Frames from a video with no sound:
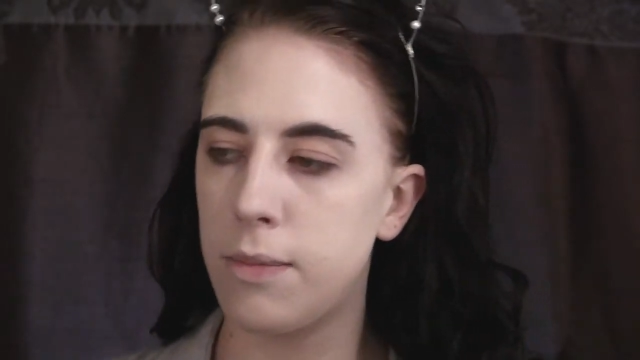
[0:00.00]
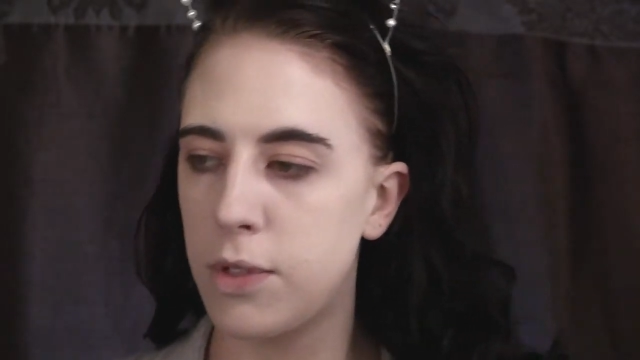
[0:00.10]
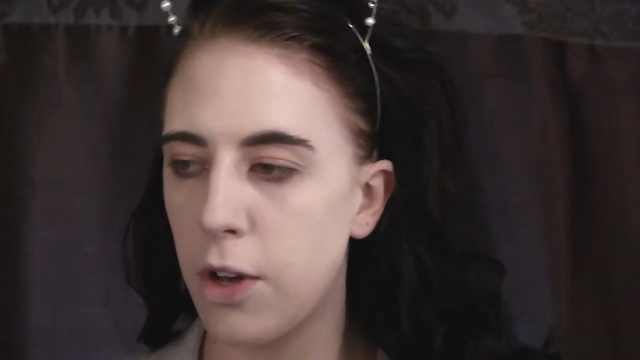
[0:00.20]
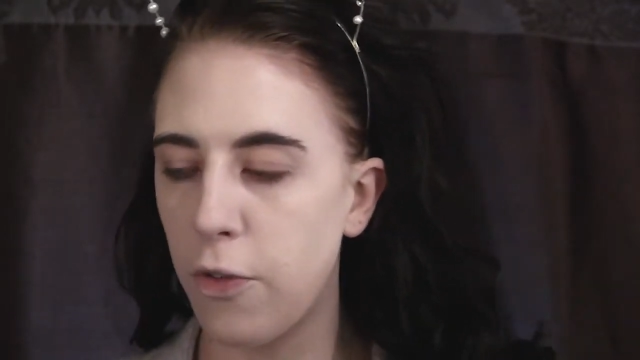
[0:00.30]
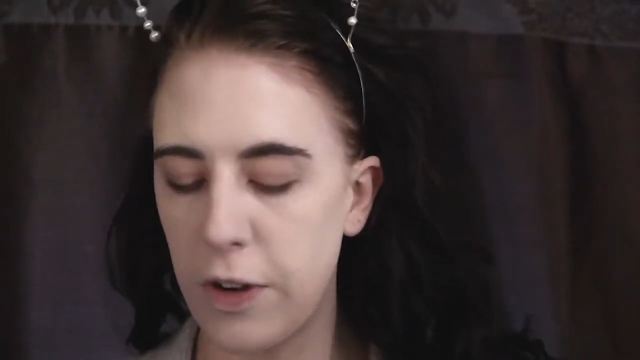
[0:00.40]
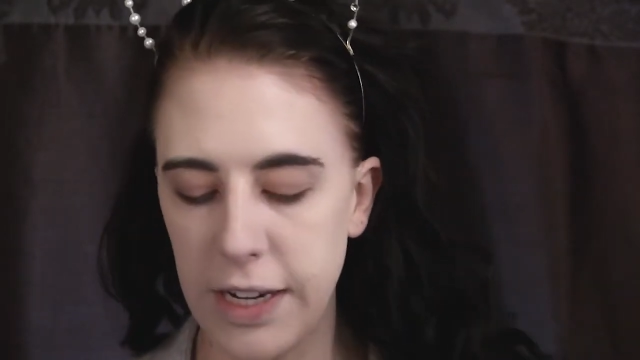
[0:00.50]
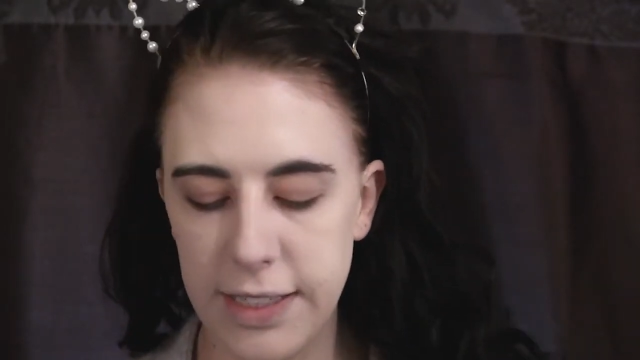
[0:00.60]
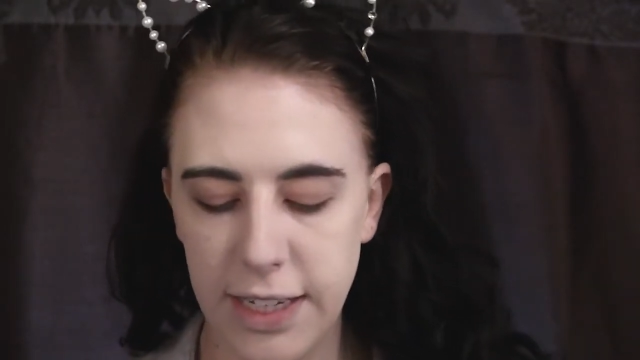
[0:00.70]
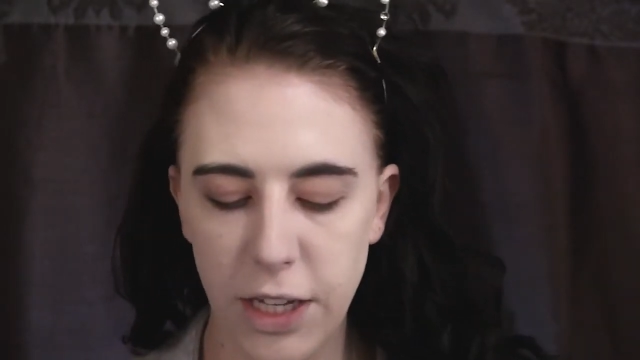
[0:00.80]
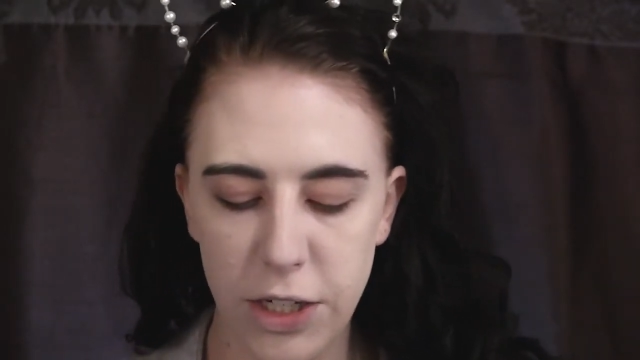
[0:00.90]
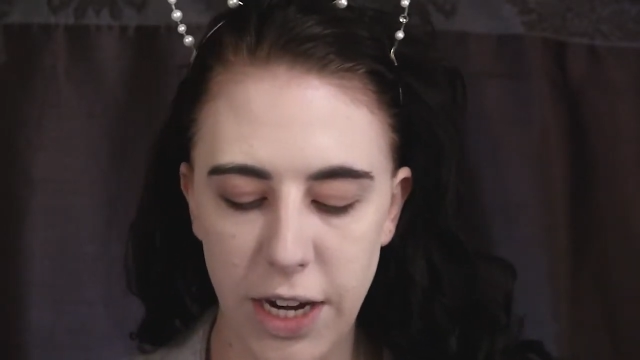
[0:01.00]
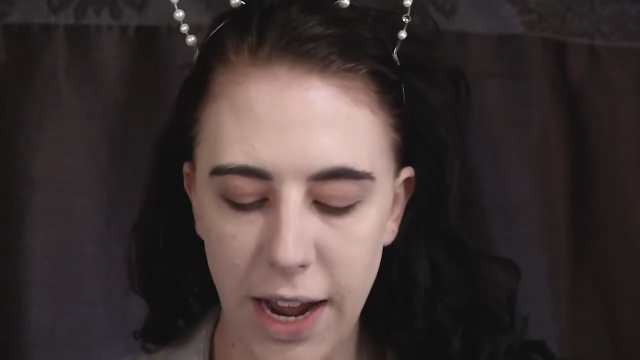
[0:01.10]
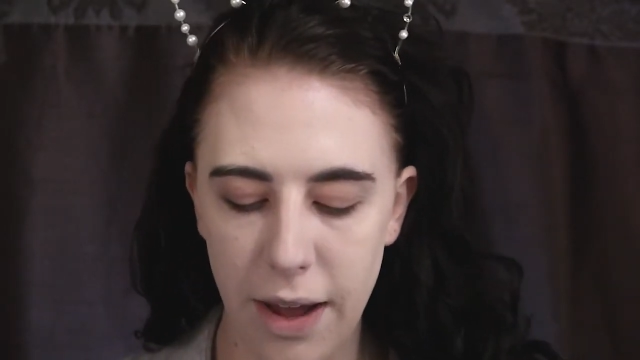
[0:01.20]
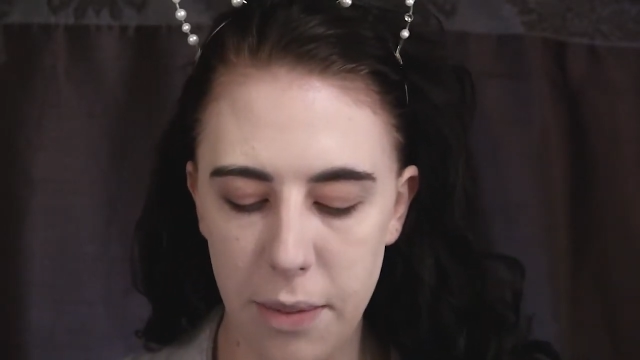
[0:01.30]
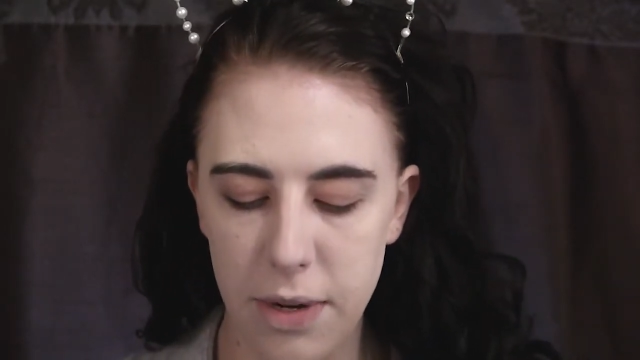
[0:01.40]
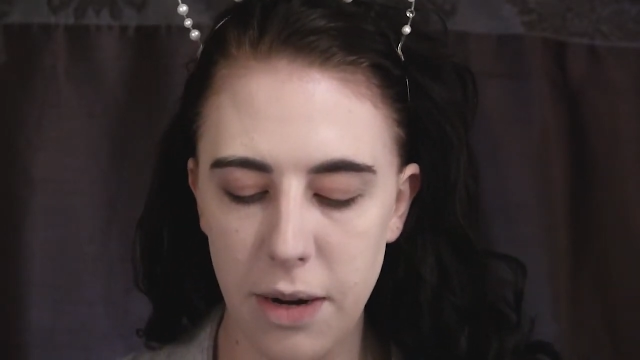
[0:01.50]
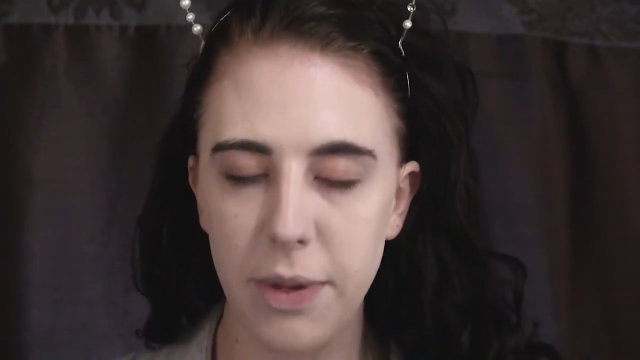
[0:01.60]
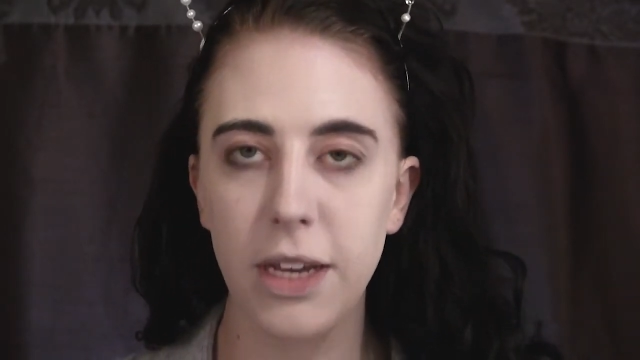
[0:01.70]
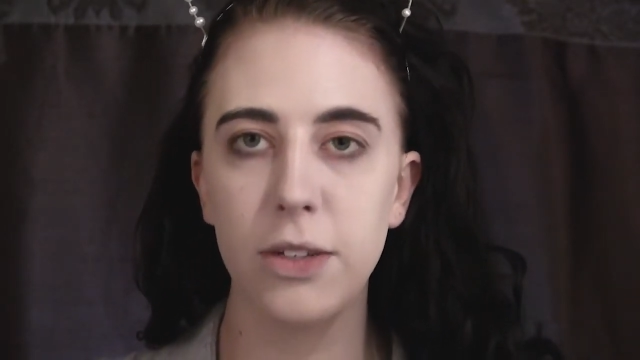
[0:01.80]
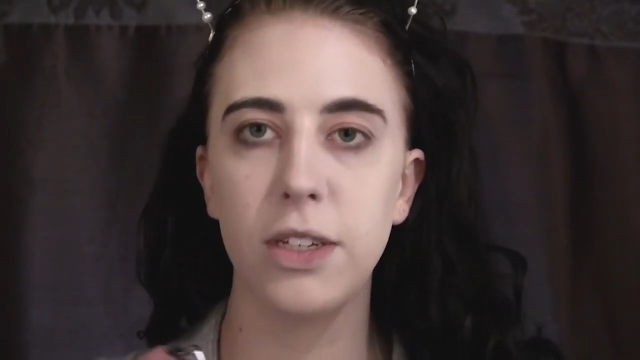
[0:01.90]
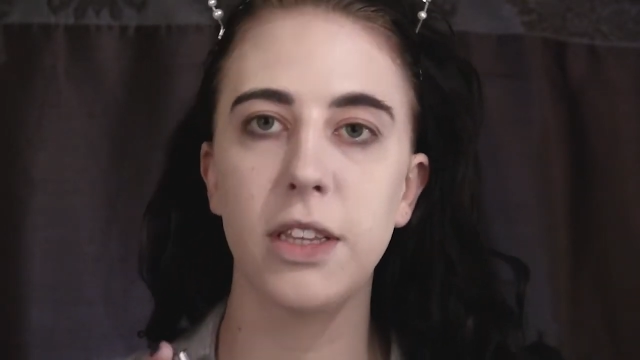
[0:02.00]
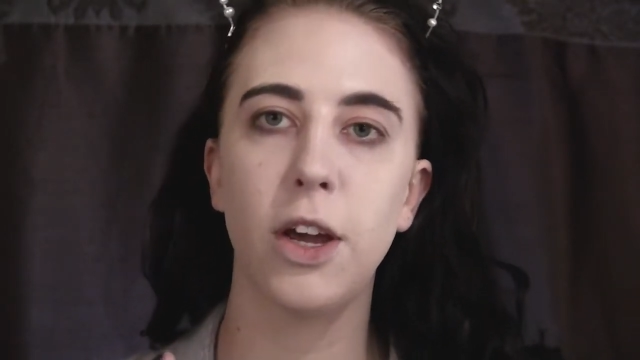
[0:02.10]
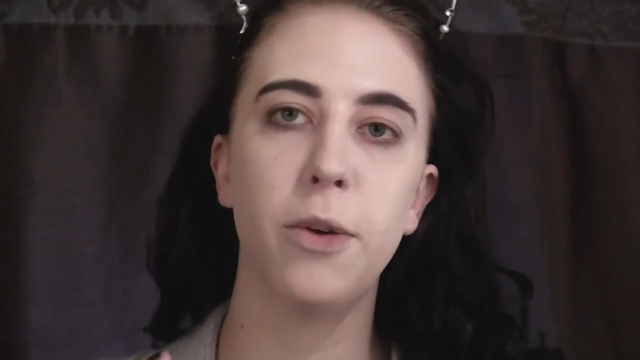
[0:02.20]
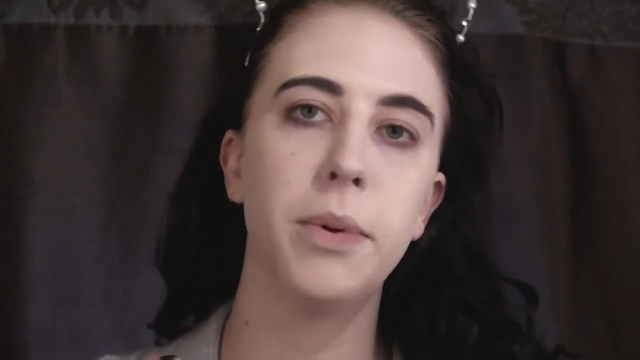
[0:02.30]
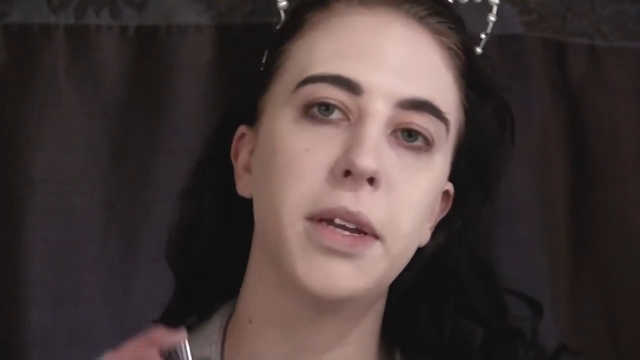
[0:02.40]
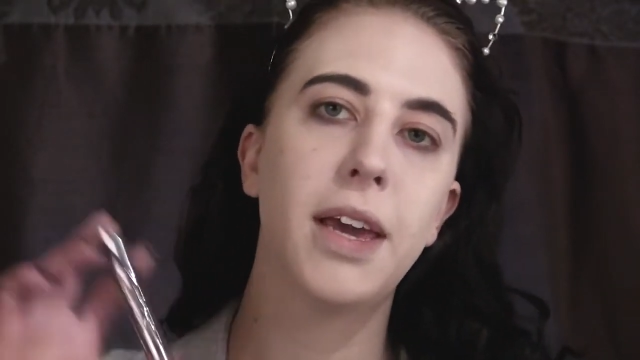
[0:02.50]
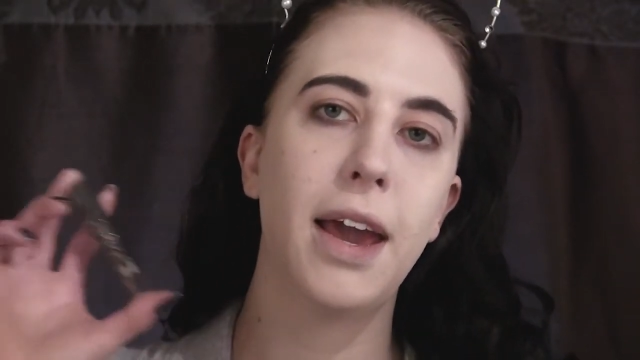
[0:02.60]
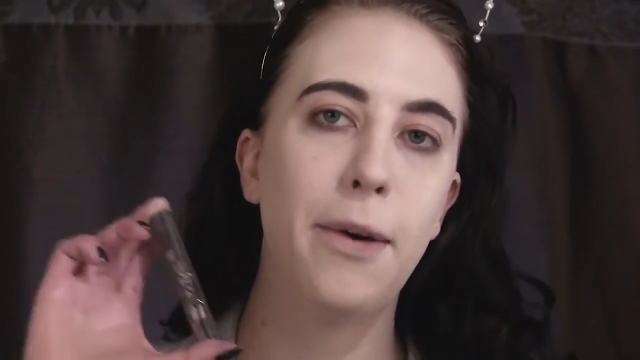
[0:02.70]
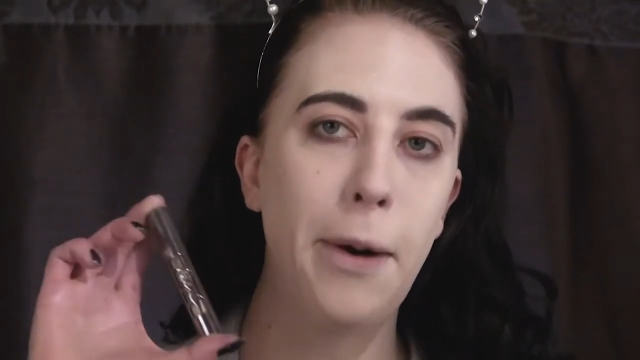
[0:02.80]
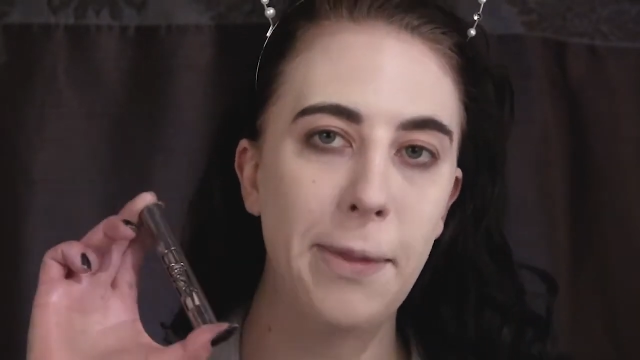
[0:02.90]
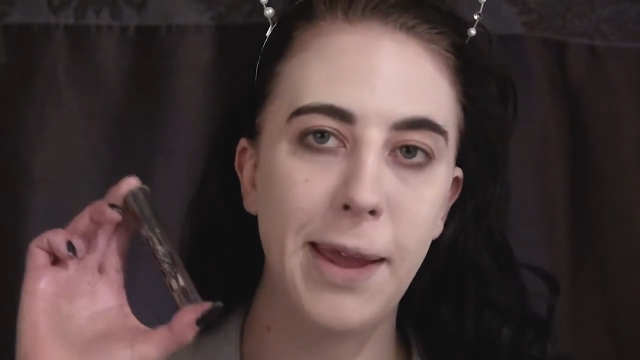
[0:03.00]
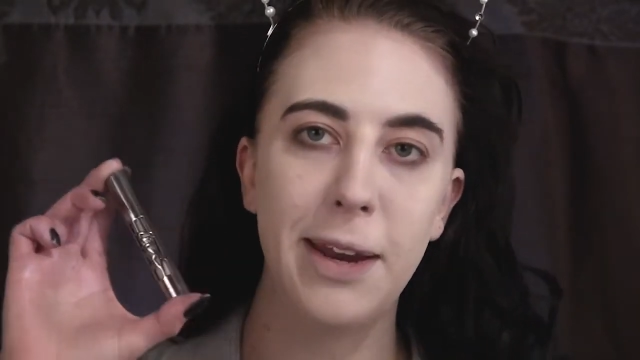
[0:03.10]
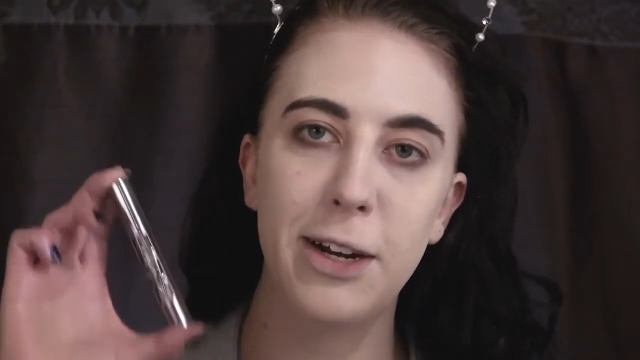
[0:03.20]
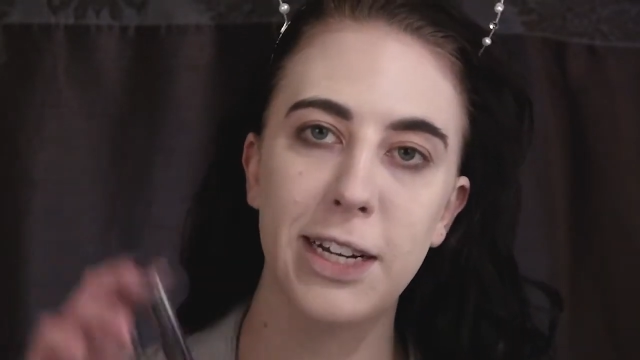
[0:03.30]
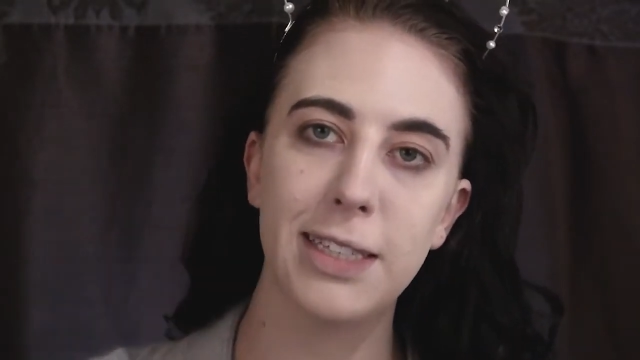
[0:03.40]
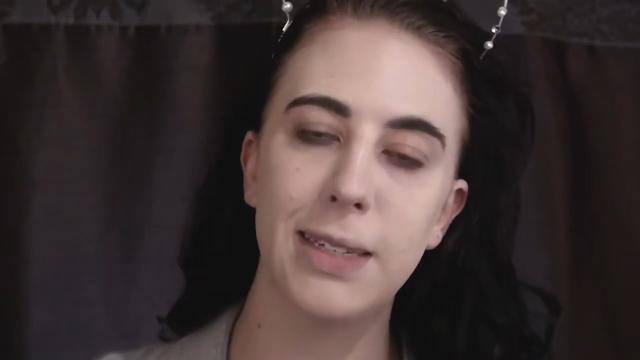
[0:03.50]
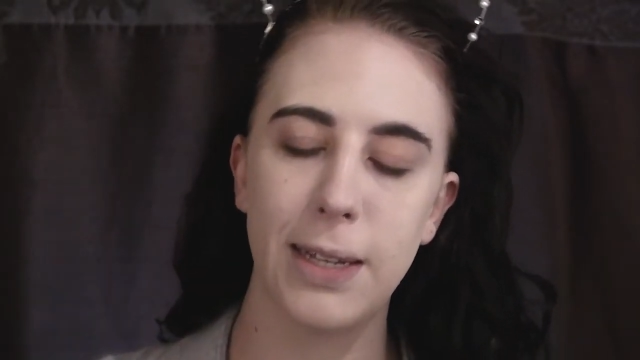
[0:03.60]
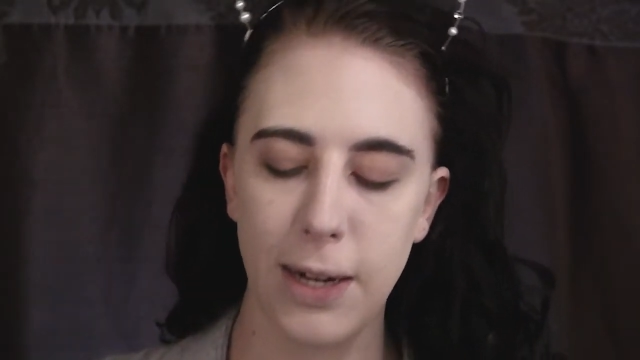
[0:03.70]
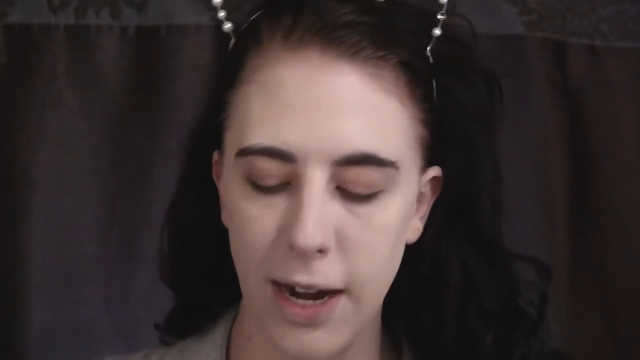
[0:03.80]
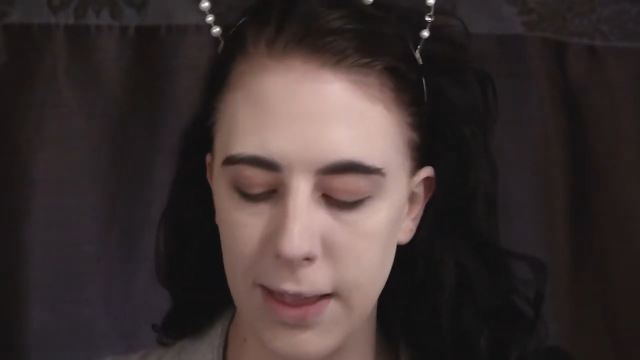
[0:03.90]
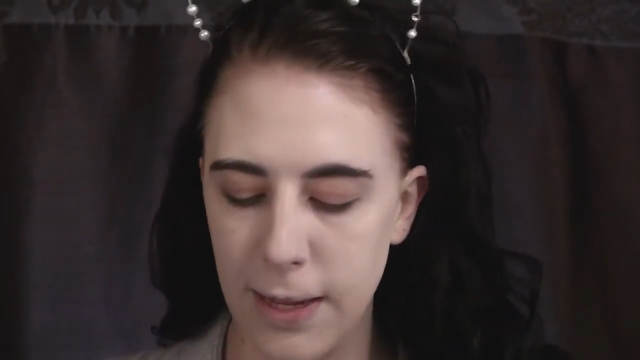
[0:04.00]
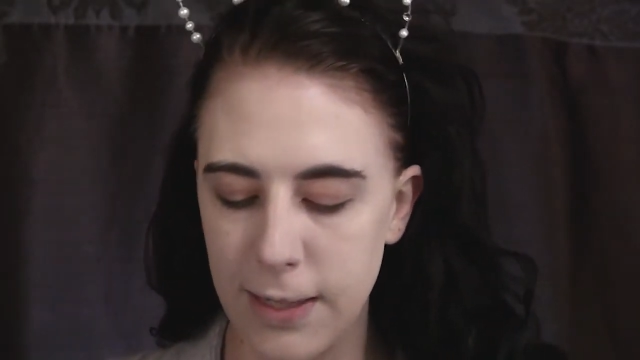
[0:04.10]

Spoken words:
So for concealer today, I'm going to be using the Urban Decay All Nighter Concealer, and